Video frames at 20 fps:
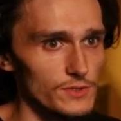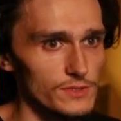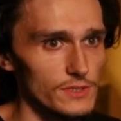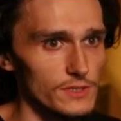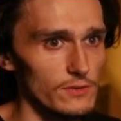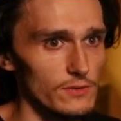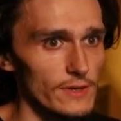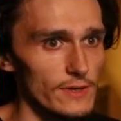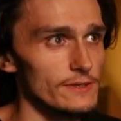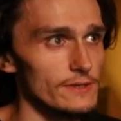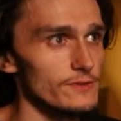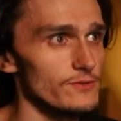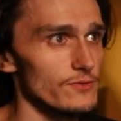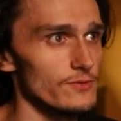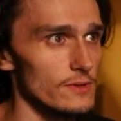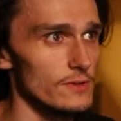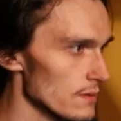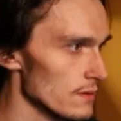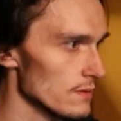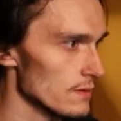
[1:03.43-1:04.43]
right into
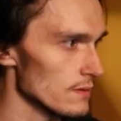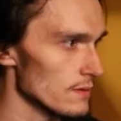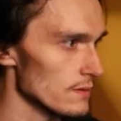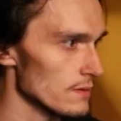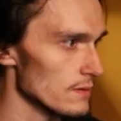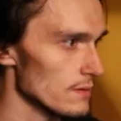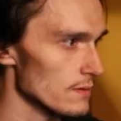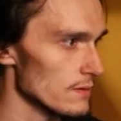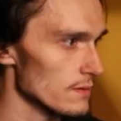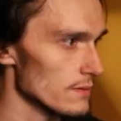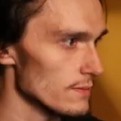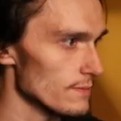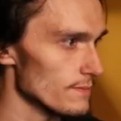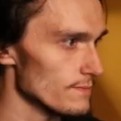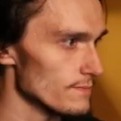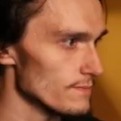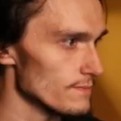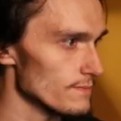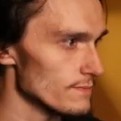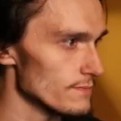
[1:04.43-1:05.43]
it.
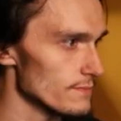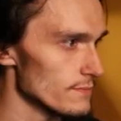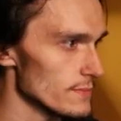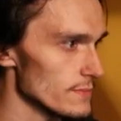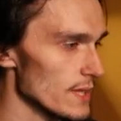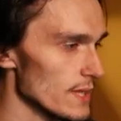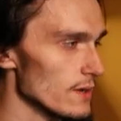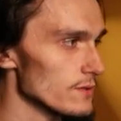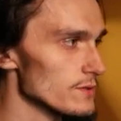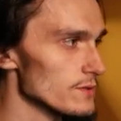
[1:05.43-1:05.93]
Now, this